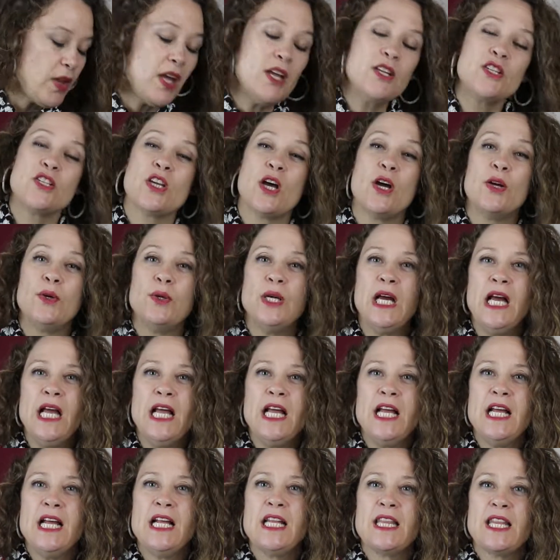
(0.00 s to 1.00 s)
So
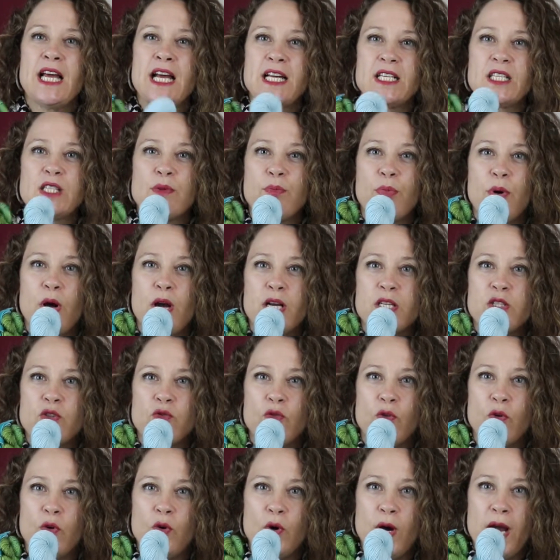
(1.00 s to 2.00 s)
that's the prize
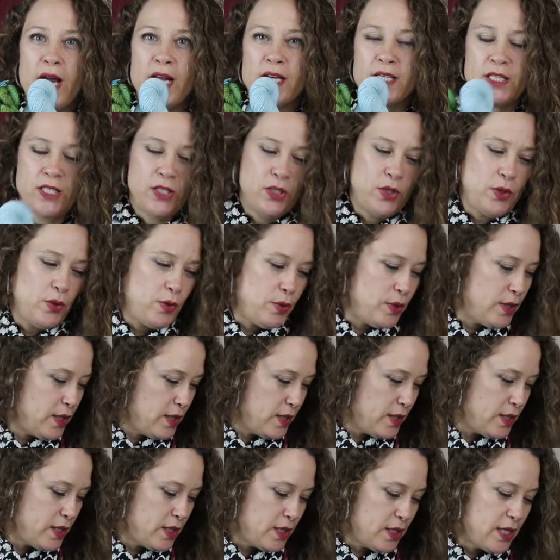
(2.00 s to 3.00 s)
draw, and to
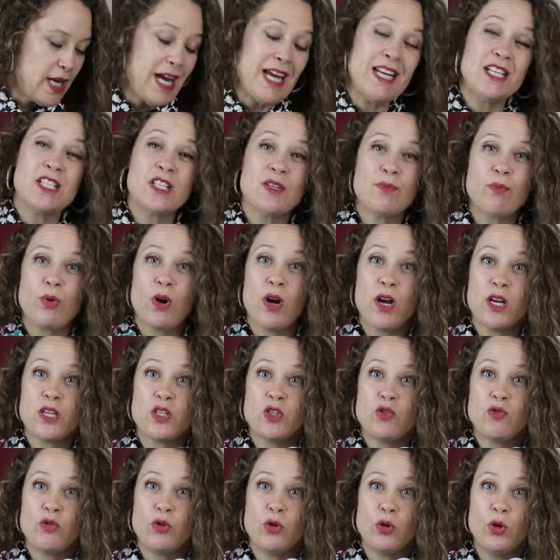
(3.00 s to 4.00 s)
enter the
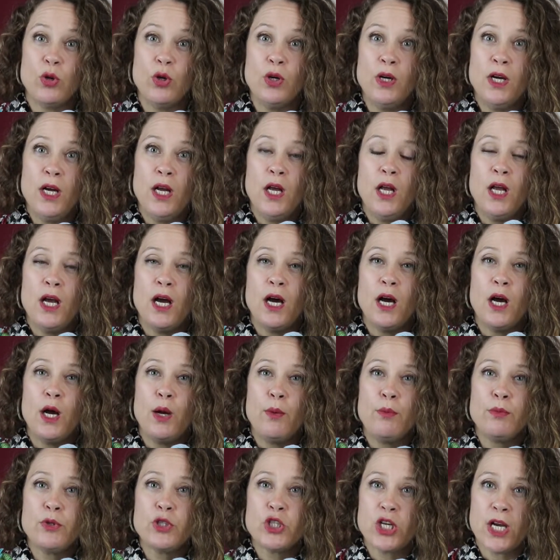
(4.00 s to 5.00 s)
prize draw,
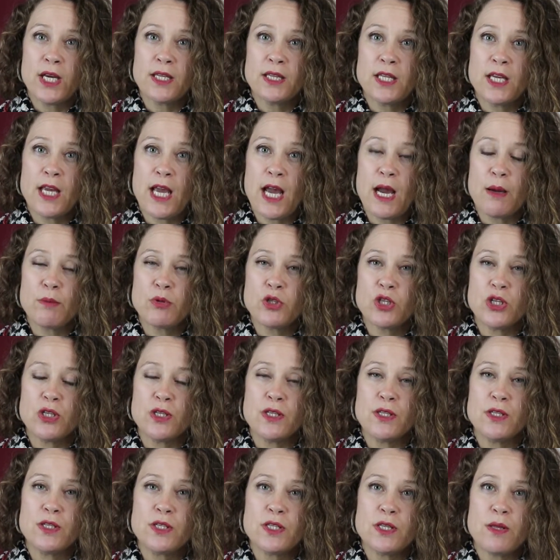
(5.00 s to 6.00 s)
check the
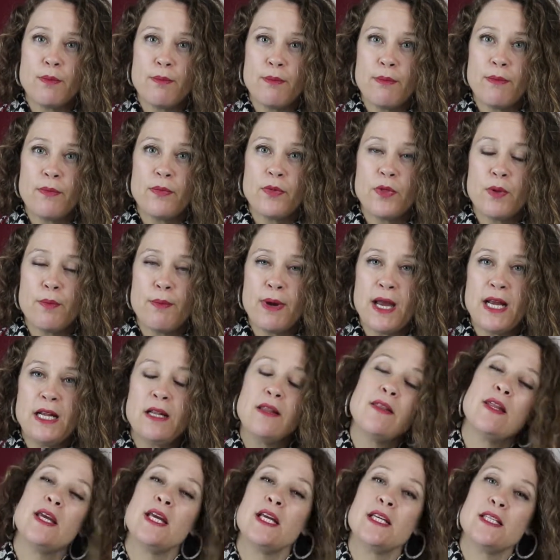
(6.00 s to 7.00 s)
captions. The
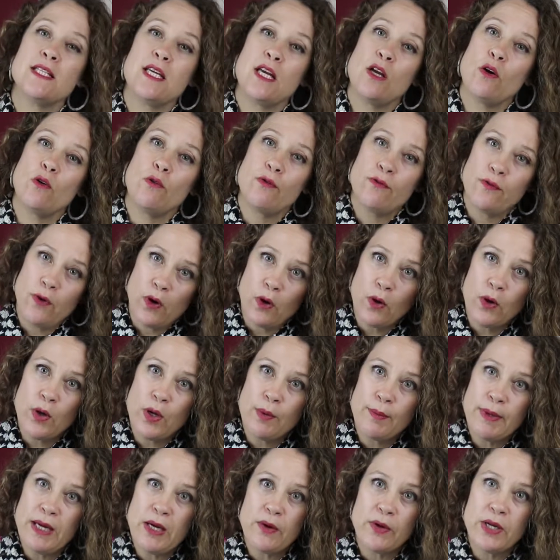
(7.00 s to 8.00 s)
main thing is that you're
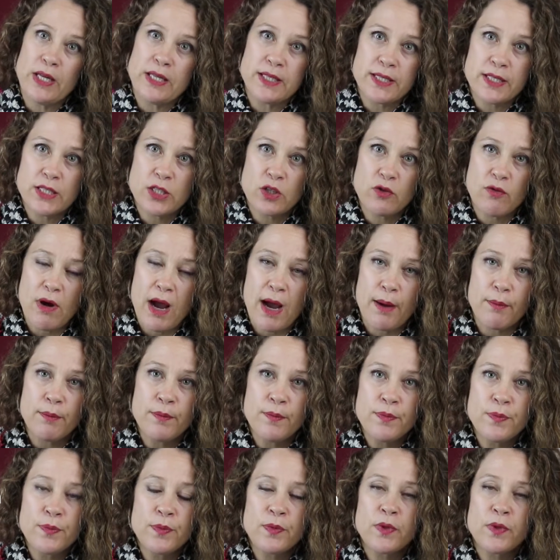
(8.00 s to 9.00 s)
following me on Instagram,